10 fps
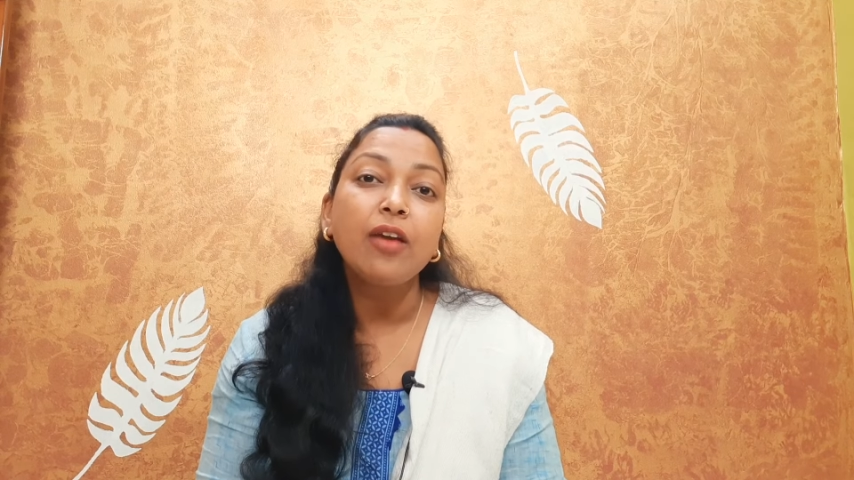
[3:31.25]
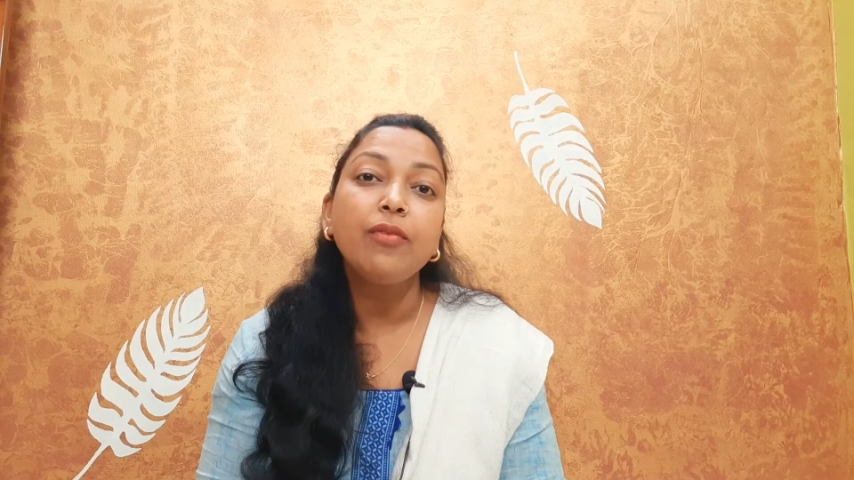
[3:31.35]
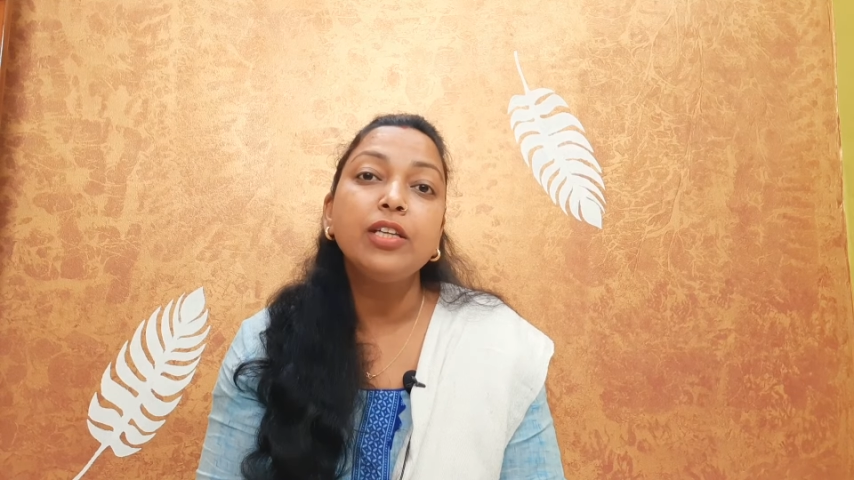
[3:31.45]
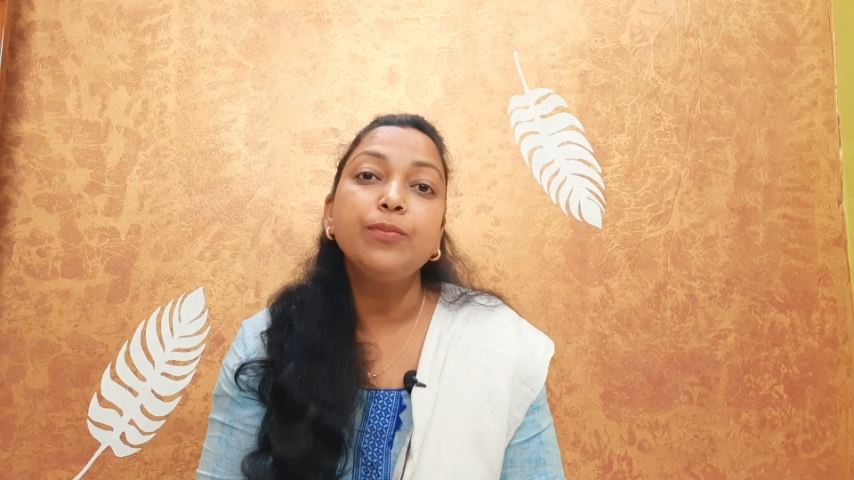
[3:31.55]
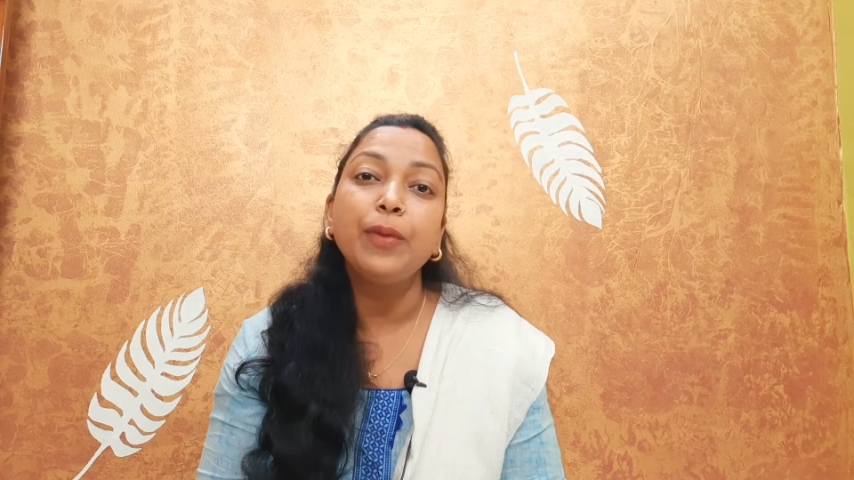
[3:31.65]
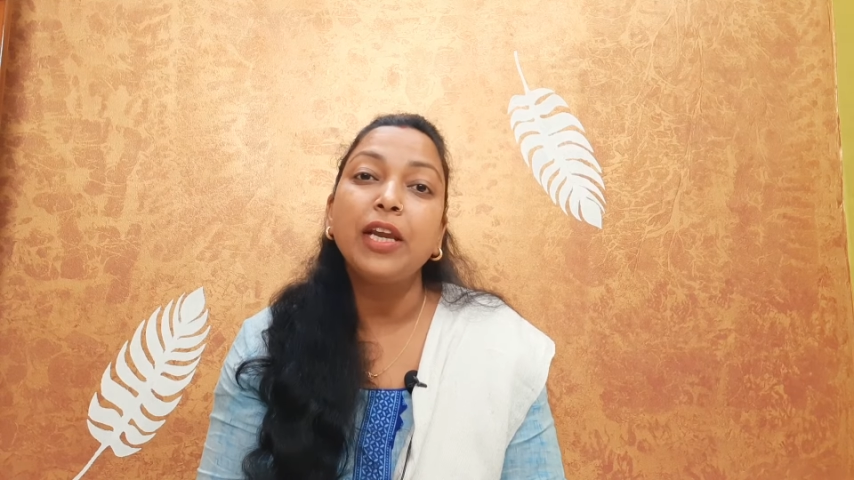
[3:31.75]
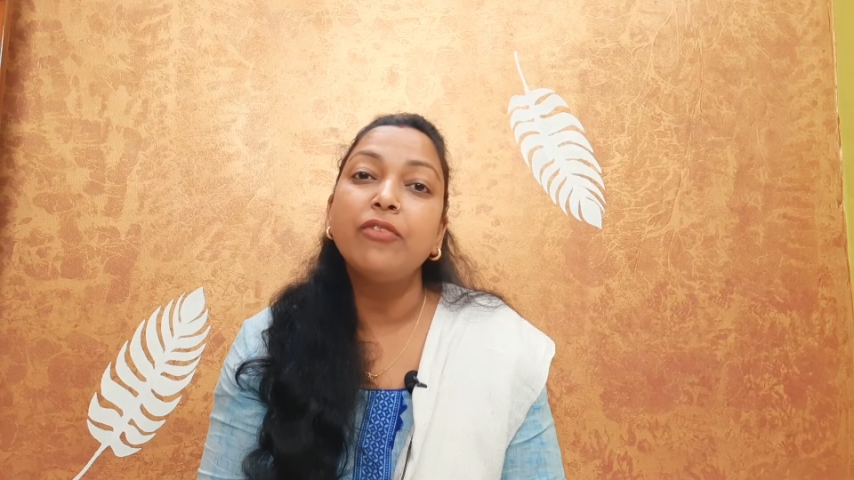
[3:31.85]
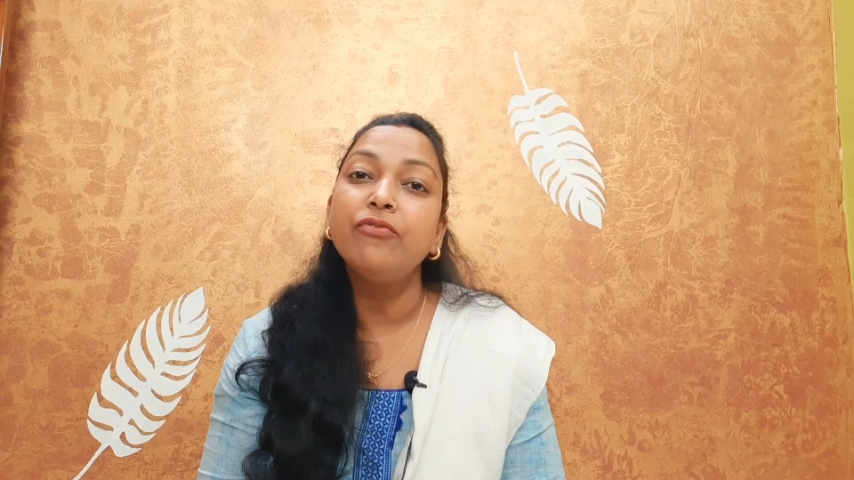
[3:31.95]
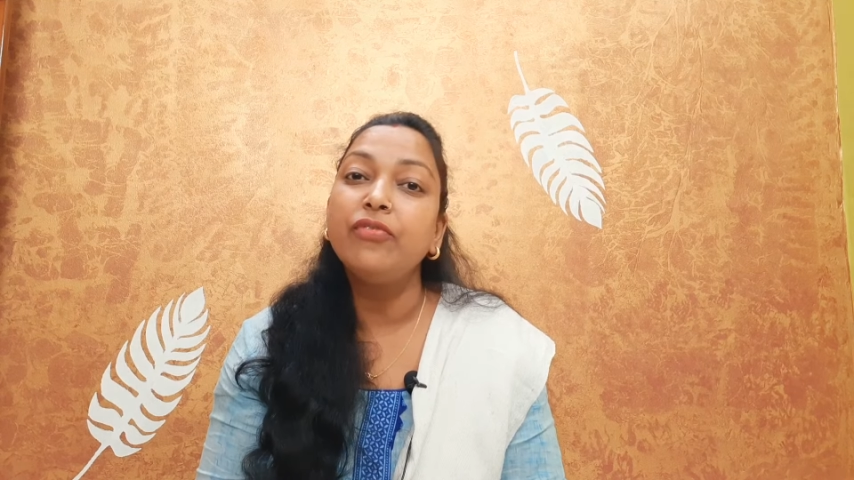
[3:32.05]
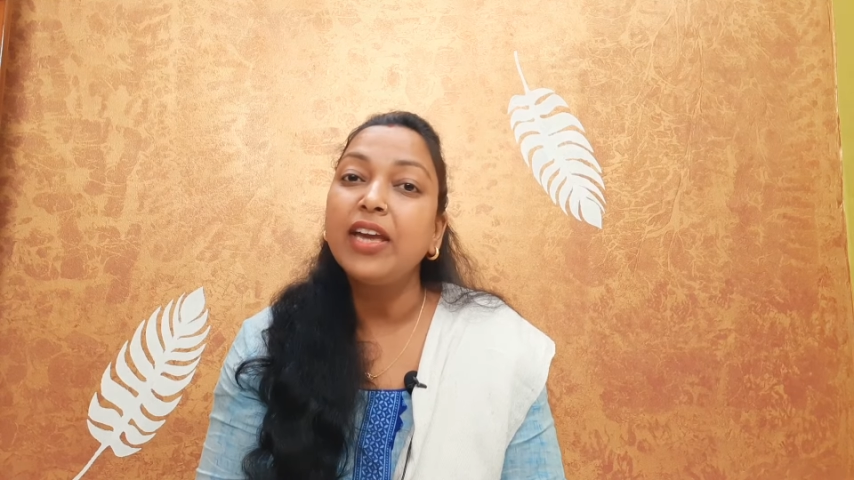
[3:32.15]
became
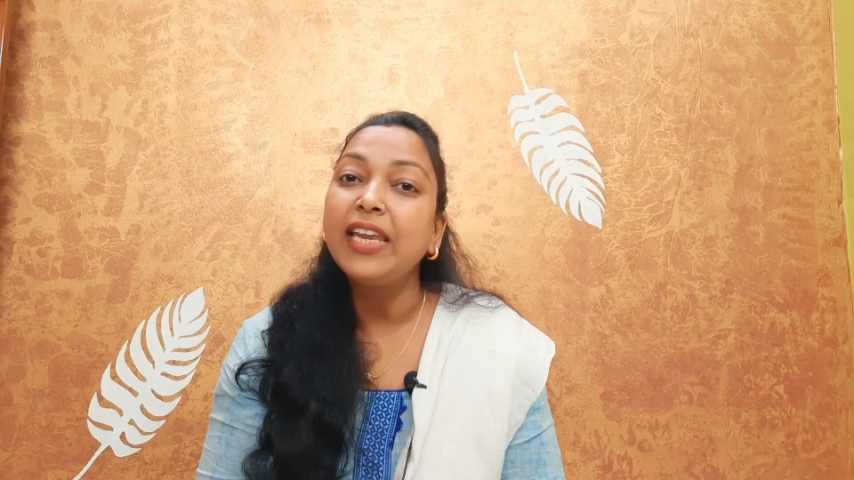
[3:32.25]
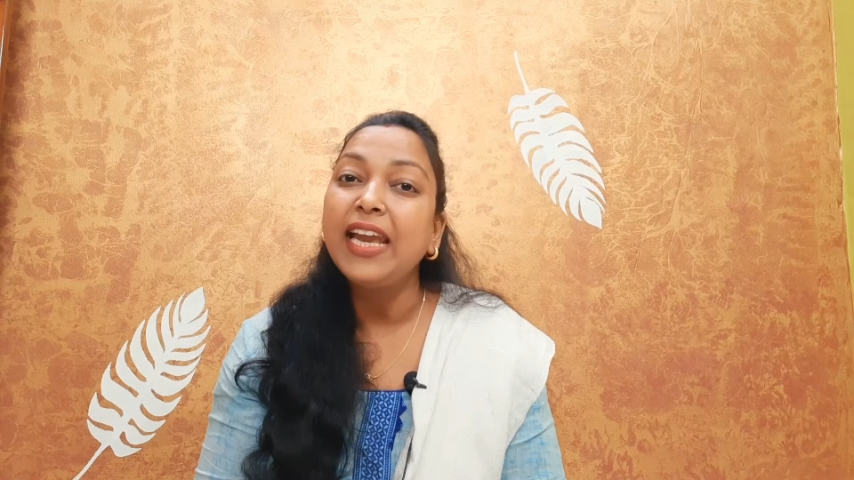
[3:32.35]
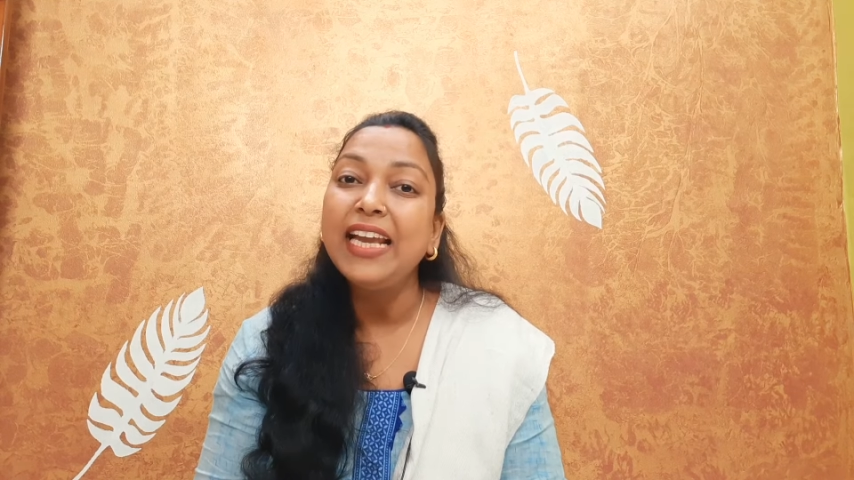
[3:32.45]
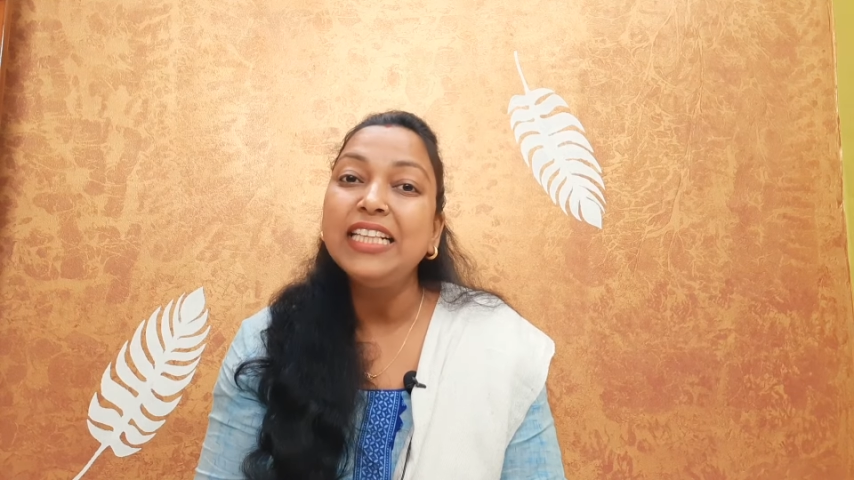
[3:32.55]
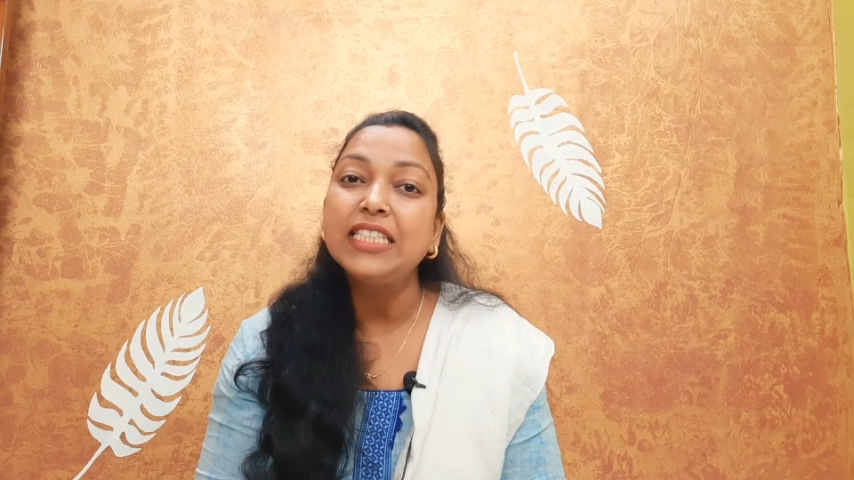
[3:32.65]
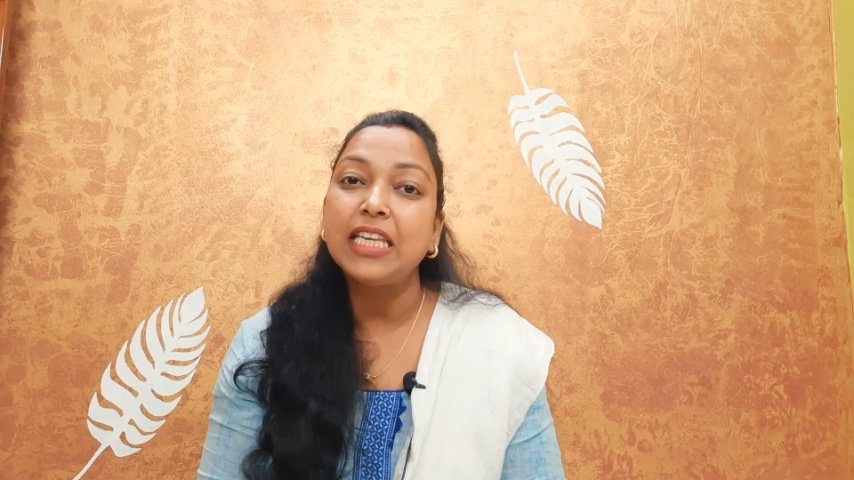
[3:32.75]
very easy.